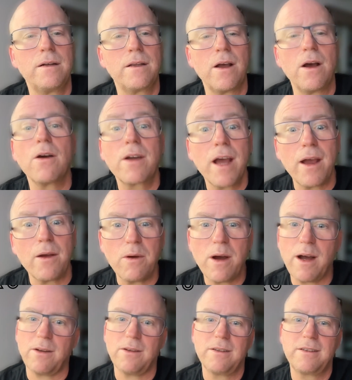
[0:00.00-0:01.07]
Okay,
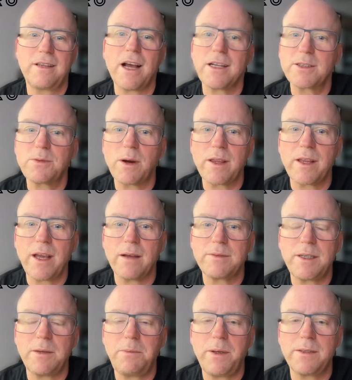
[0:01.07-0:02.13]
well, that's where the
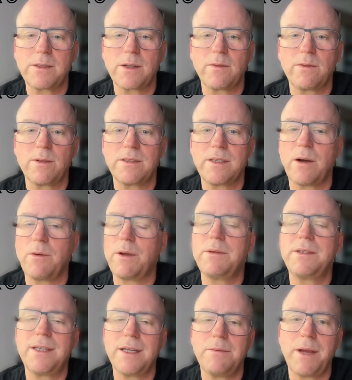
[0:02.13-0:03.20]
MCP server is now. We
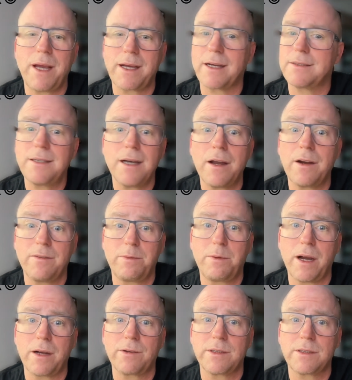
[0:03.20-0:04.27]
did make a ton of
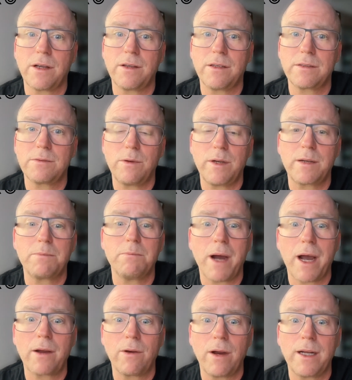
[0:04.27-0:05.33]
progress on this week,
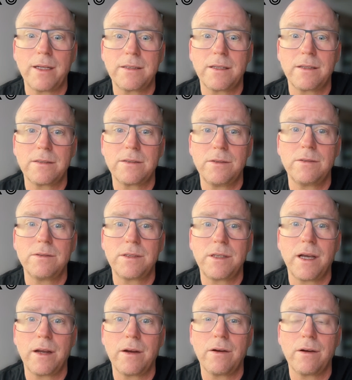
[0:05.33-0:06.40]
migrating to this new
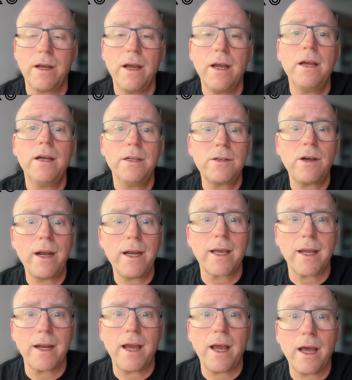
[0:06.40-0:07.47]
standard, trying to
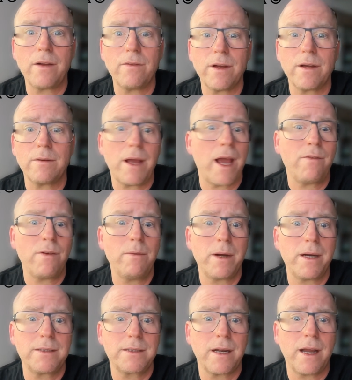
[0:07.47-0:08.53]
get ahead of it.
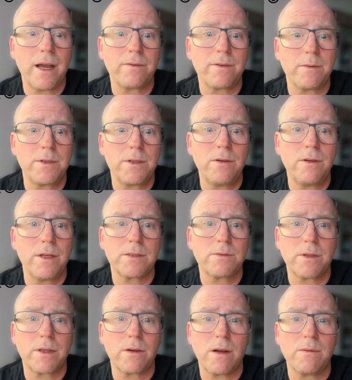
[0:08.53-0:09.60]
Everybody's going to have to do this
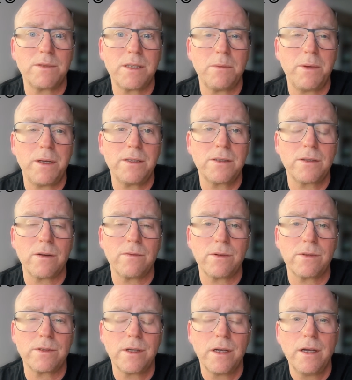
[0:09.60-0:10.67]
with their MCP
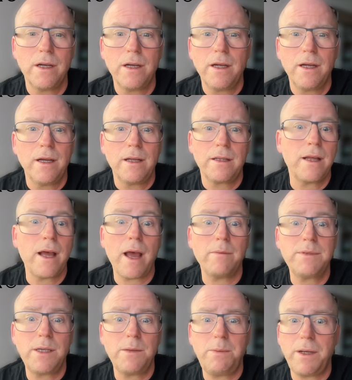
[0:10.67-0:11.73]
servers. The
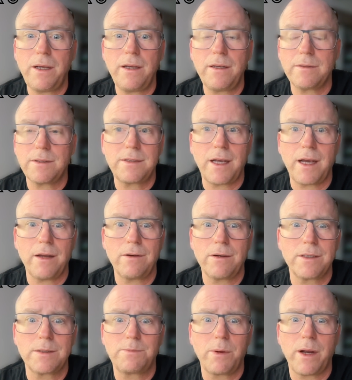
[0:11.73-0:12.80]
MCP standard
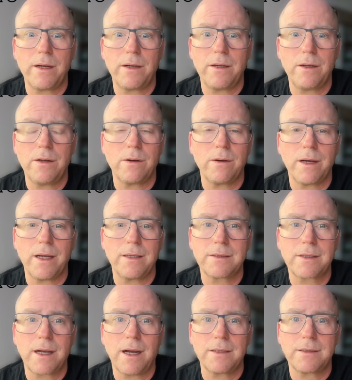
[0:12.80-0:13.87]
is brand new, and
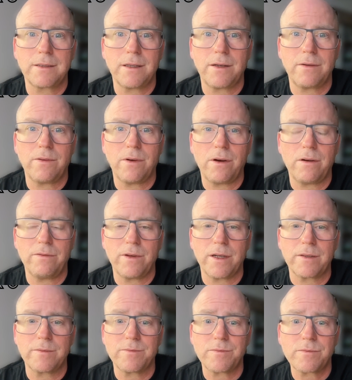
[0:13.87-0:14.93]
it's constantly evolving.